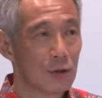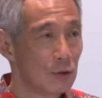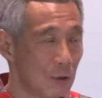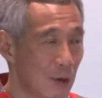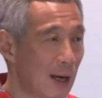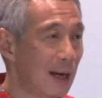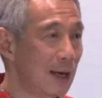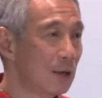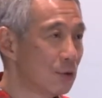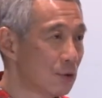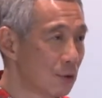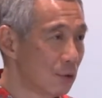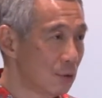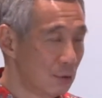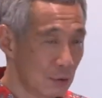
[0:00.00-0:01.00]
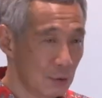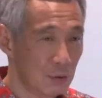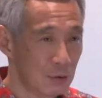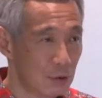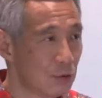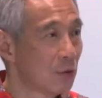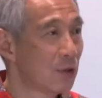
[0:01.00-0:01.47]
no hydro, no
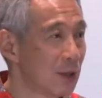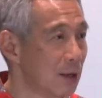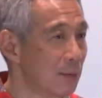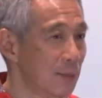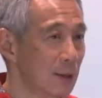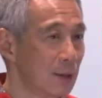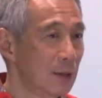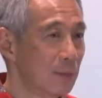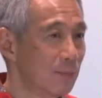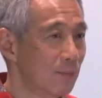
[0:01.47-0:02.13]
geothermal.